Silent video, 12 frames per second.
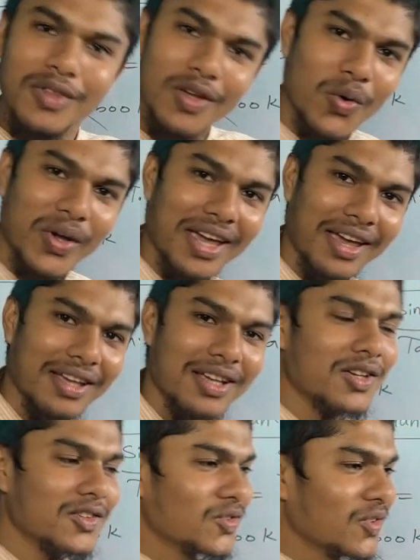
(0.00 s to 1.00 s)
Okay,
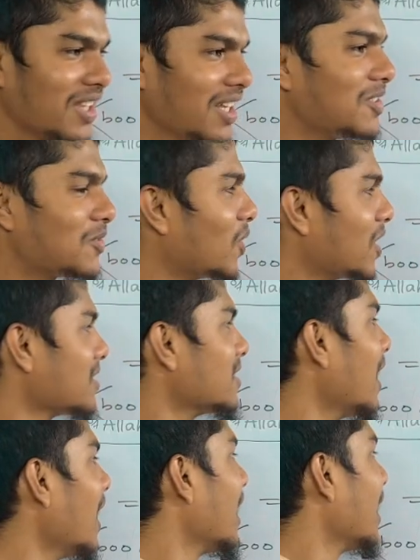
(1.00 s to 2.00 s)
so this was the